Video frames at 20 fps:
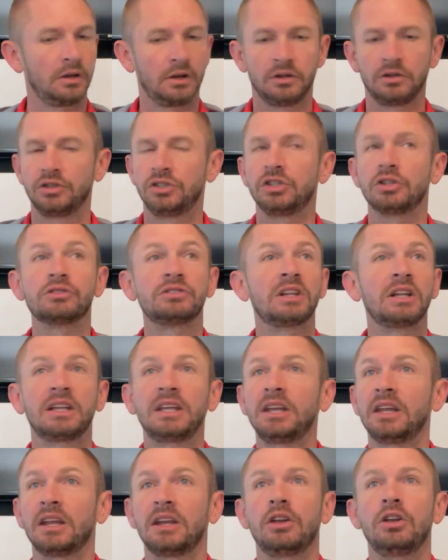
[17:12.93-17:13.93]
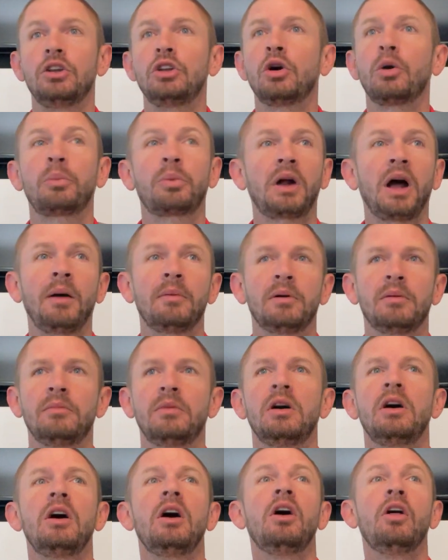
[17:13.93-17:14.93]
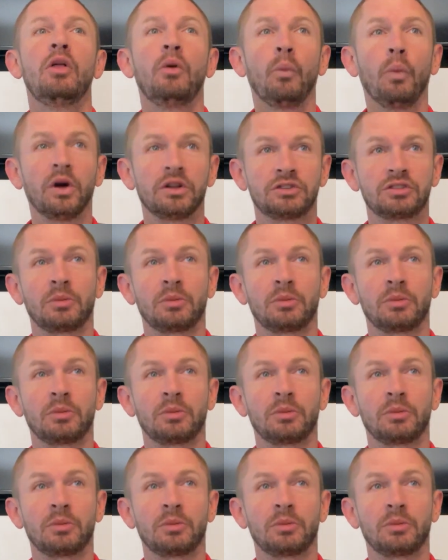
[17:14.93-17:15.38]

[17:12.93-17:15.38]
she'll delete it, no problem. What's